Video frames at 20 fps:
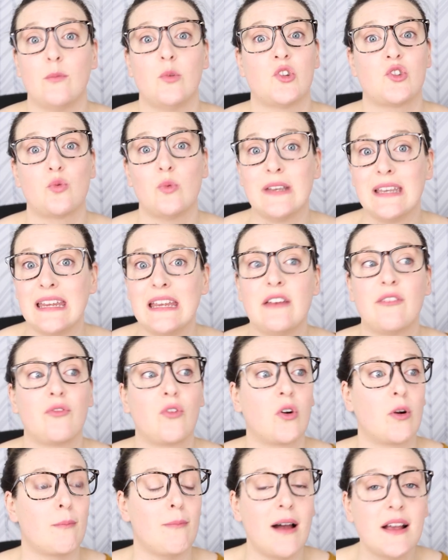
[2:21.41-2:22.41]
which we need
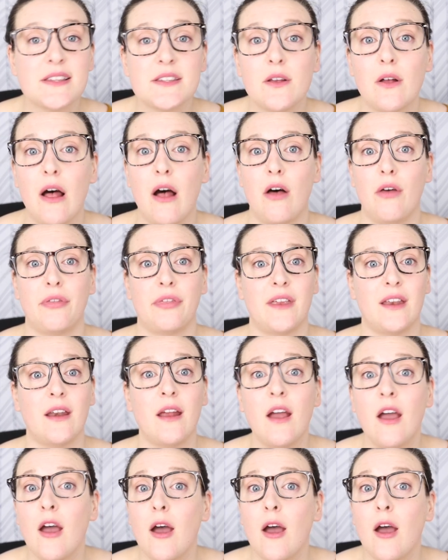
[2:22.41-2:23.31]
for muscle health and,